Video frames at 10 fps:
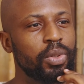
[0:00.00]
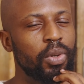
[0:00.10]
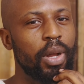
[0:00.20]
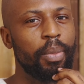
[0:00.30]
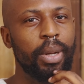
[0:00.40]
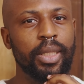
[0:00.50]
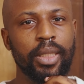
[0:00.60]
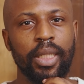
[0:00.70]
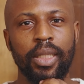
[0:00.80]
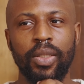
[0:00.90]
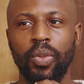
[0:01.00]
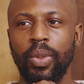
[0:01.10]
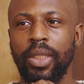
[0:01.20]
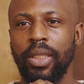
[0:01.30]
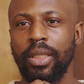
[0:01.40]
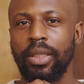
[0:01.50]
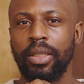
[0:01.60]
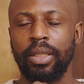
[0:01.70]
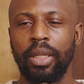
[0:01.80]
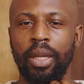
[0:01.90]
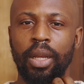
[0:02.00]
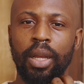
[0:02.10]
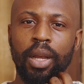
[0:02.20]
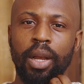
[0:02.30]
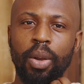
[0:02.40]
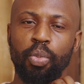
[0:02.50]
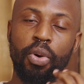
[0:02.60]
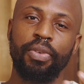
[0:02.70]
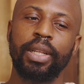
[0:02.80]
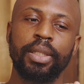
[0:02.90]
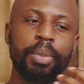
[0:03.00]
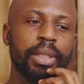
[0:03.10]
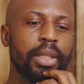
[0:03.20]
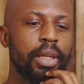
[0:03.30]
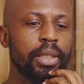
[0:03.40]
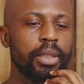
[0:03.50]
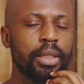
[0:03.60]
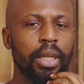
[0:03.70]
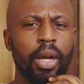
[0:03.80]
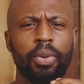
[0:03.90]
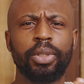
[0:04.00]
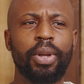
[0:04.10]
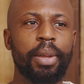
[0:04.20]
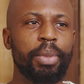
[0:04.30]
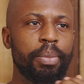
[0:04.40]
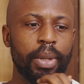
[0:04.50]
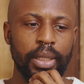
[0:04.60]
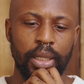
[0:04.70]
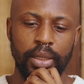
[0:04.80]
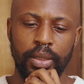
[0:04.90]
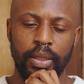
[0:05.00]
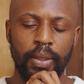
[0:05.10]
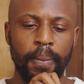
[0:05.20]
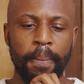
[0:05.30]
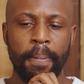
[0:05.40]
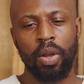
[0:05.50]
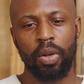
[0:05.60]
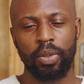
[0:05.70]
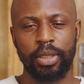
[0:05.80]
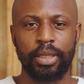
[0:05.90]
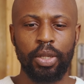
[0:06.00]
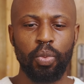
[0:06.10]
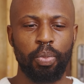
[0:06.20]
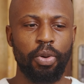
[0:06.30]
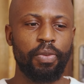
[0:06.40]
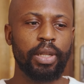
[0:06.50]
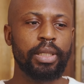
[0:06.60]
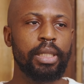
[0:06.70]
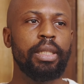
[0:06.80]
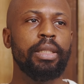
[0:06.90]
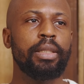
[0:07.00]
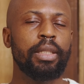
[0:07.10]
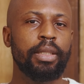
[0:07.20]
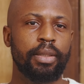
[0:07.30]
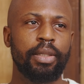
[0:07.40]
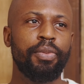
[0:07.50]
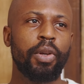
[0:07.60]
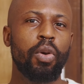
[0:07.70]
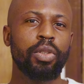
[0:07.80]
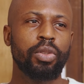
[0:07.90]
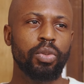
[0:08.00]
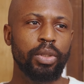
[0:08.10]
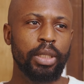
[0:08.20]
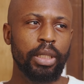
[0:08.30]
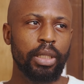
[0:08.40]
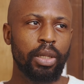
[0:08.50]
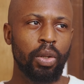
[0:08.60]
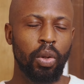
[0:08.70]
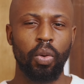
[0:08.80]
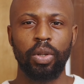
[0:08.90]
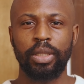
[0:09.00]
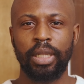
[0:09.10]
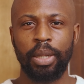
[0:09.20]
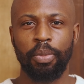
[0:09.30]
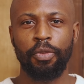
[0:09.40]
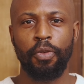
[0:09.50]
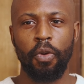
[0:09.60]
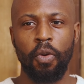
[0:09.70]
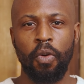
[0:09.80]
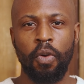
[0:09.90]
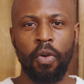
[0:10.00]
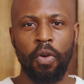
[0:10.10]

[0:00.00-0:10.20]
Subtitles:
to talk about next, which is poverty mentality. And what do I mean by that here? The thing with poverty is it's difficult to think long term for